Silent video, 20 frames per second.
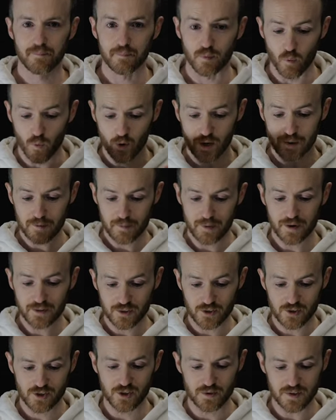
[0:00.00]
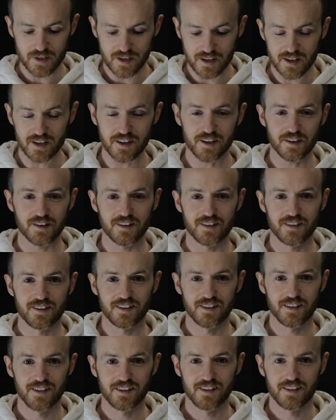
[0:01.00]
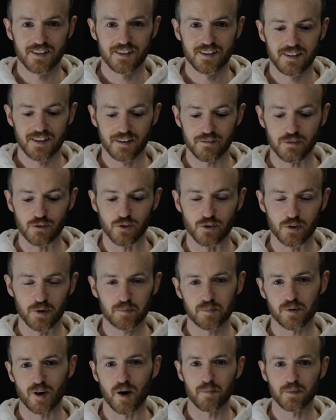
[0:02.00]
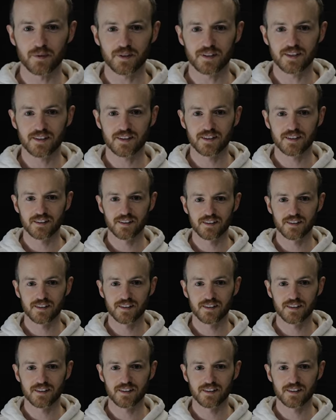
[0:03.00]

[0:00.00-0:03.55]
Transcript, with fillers: But what I'm about to show you here, if you do it properly,